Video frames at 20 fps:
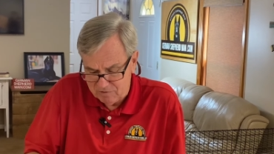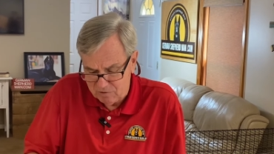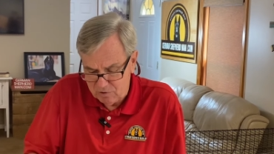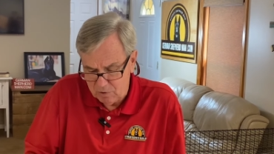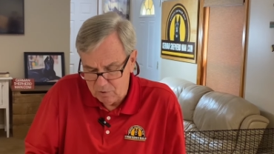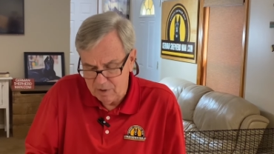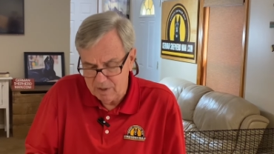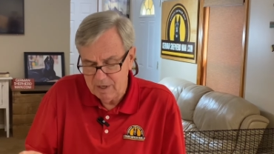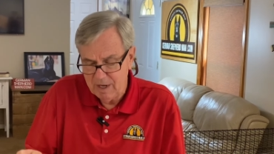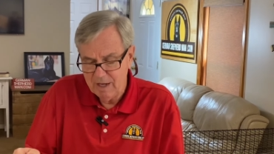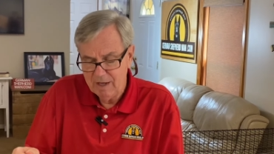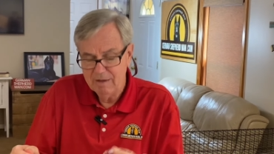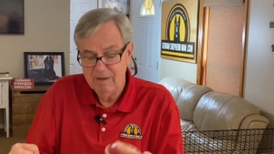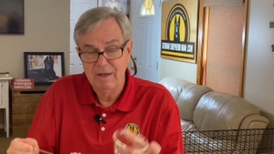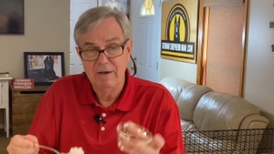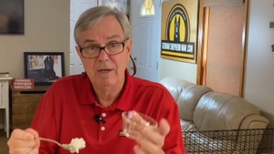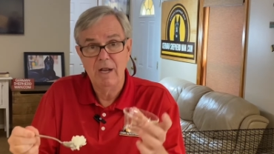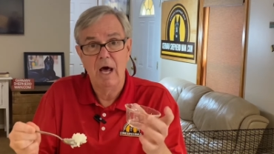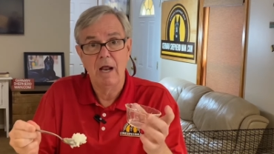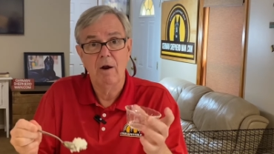to it
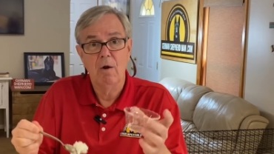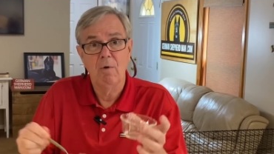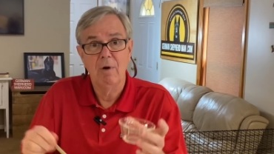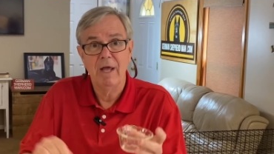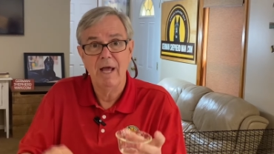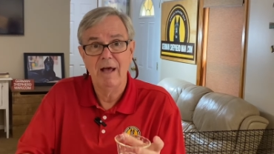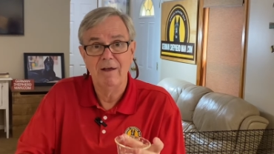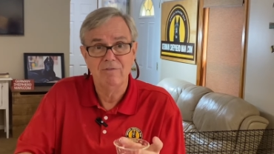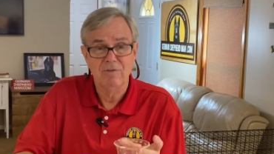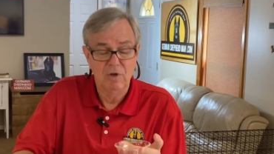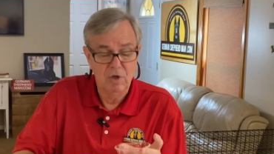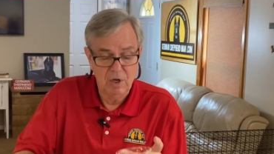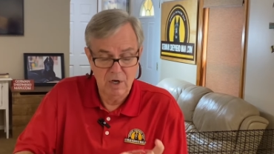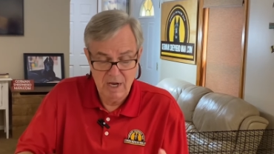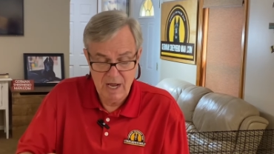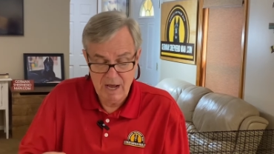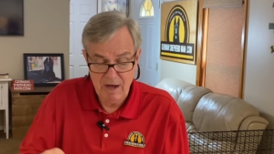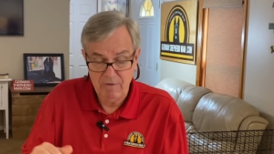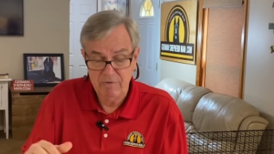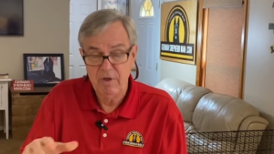that not only has good
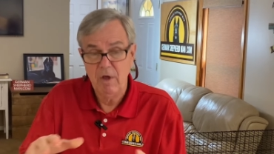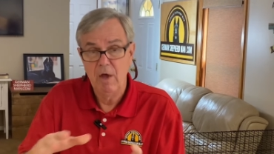health,